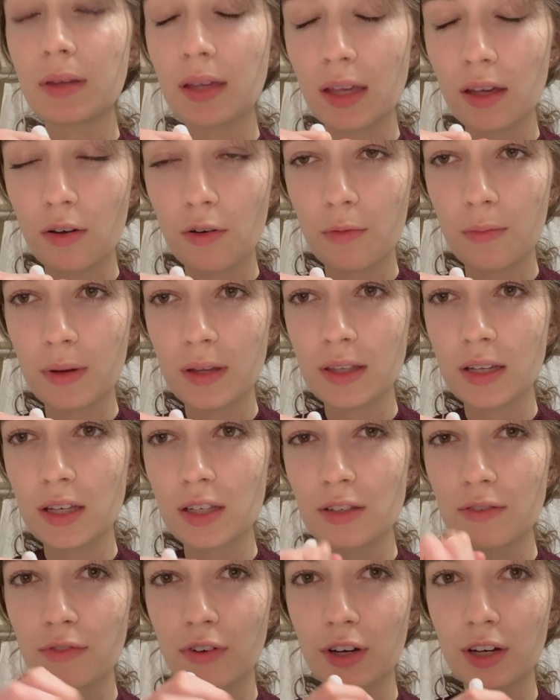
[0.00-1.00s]
Let me open
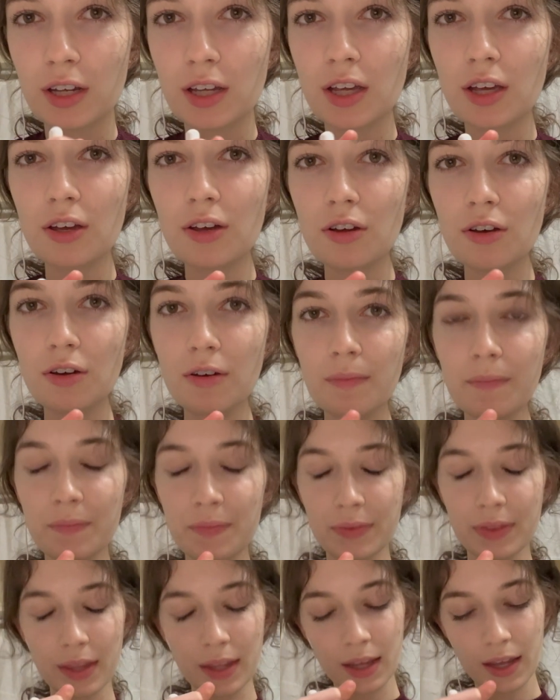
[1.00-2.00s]
this for you.
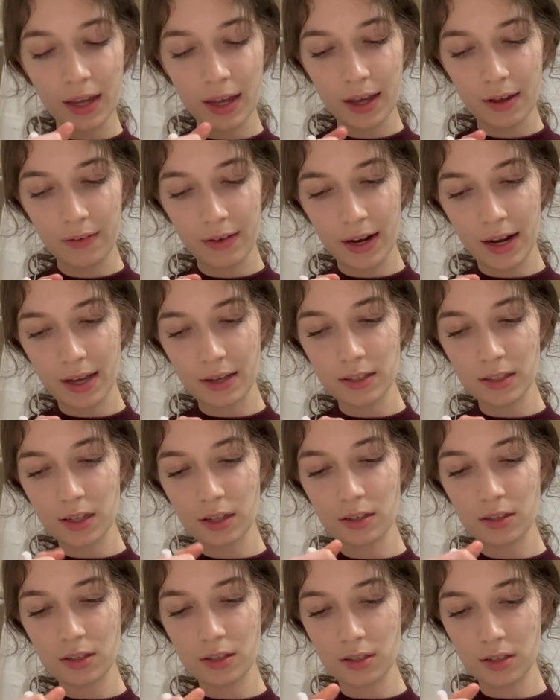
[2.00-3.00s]
Ask
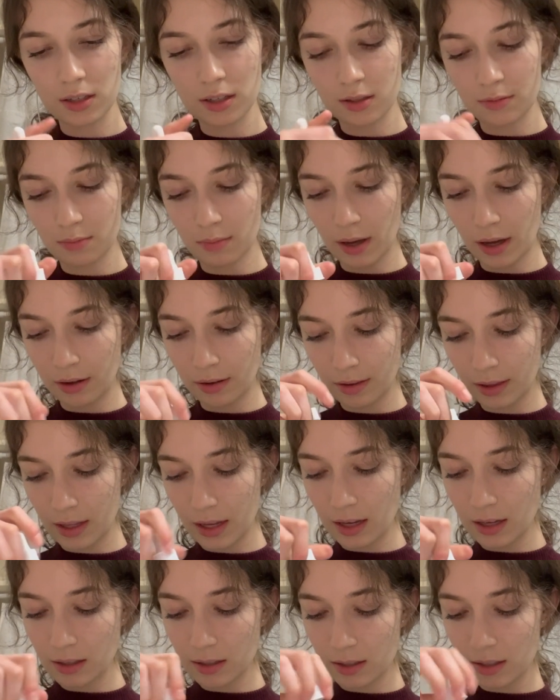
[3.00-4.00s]
you to smell
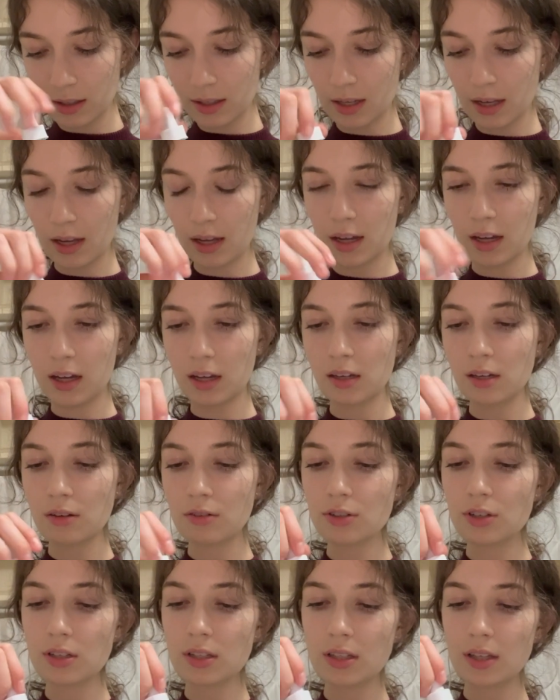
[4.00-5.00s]
this, and you
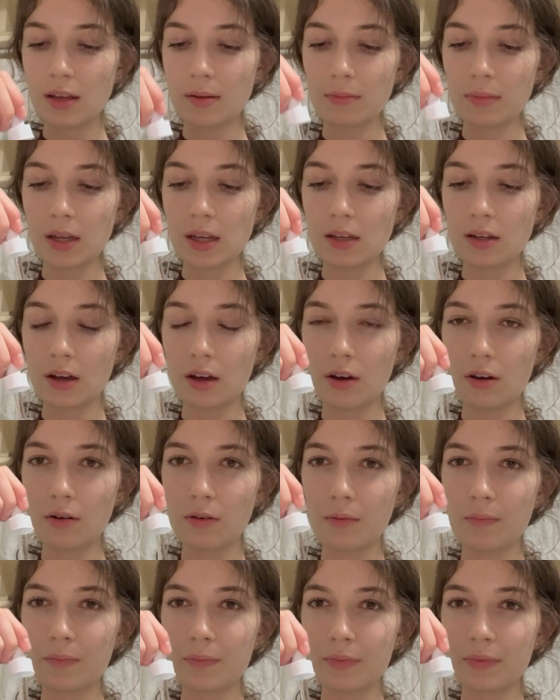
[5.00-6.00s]
just let me
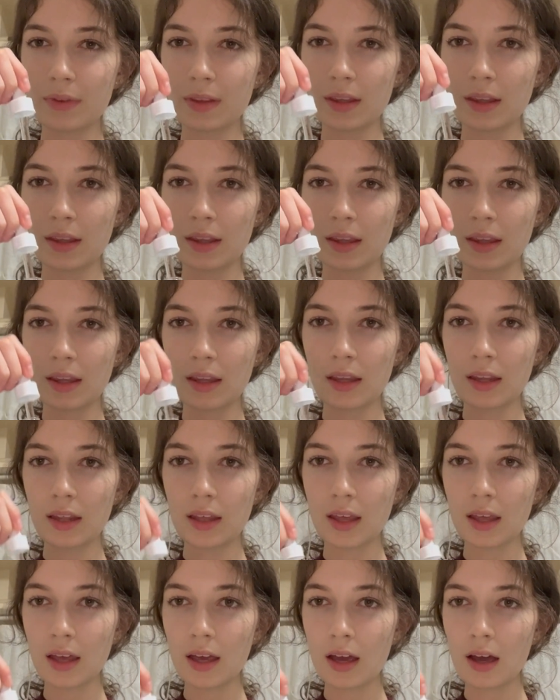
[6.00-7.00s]
know
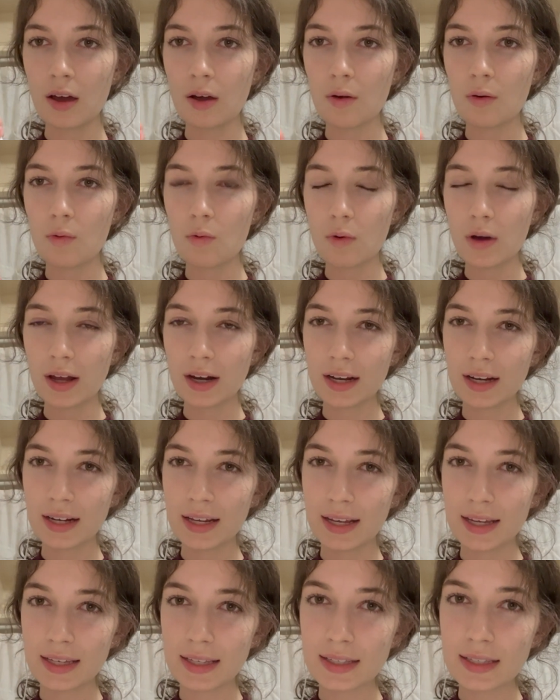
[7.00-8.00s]
what it
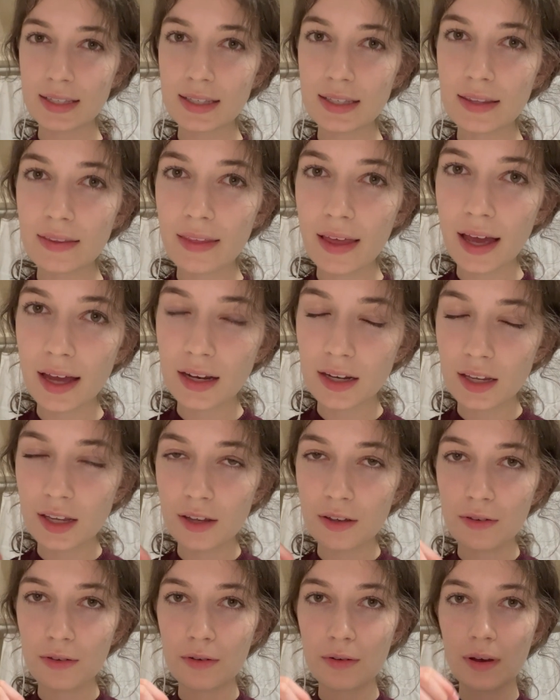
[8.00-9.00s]
is that
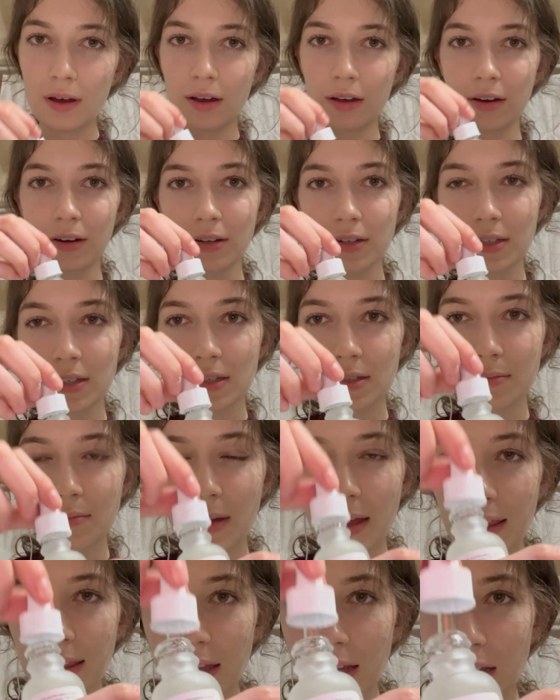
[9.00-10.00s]
you are
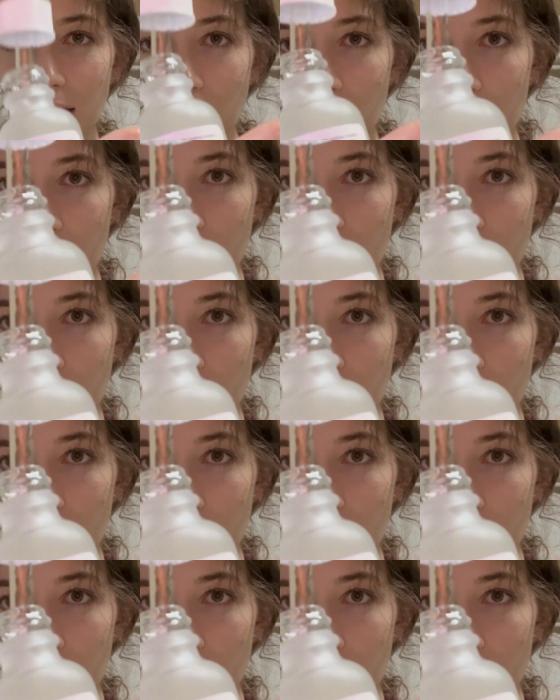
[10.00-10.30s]
smelling.